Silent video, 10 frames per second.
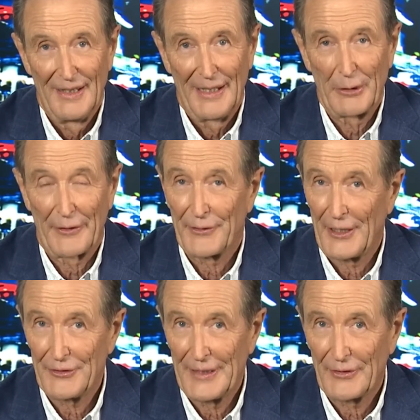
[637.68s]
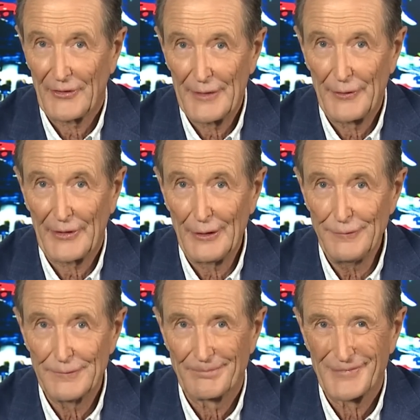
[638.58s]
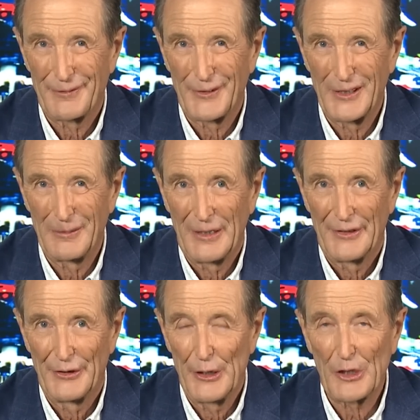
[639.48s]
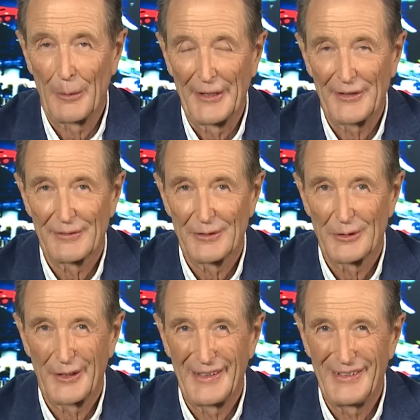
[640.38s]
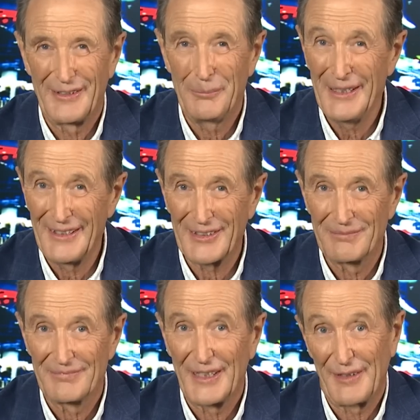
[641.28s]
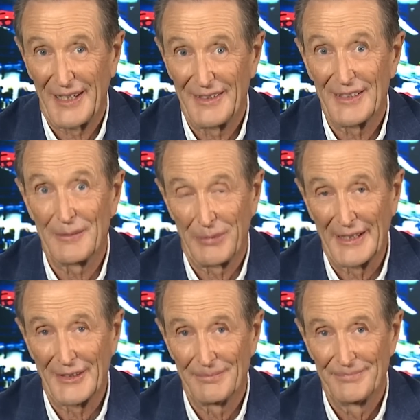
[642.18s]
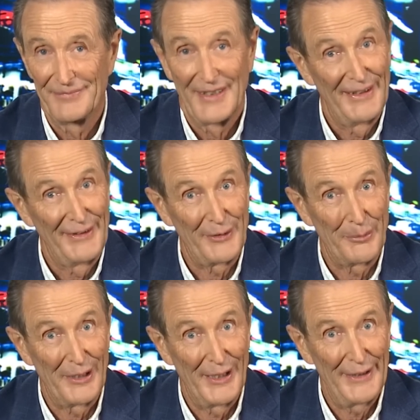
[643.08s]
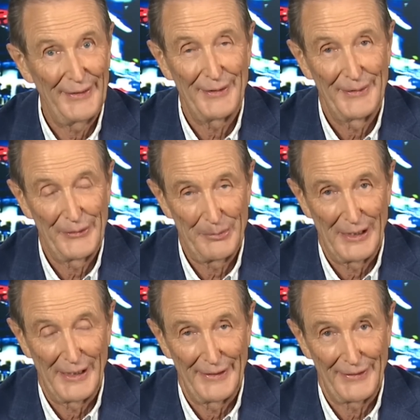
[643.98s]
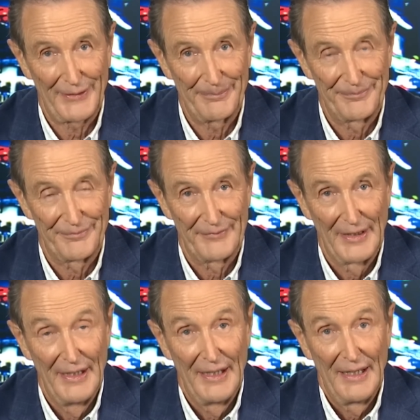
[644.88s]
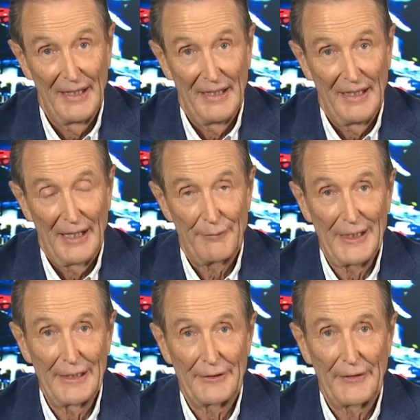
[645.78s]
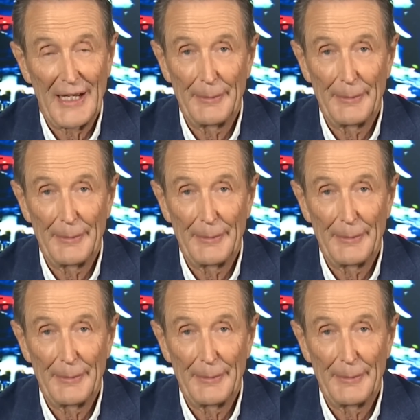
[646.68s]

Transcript: And what did the station have to say for itself? A firm no comment, although they did admit they've had a complaint. Surprise, surprise. And finally, to the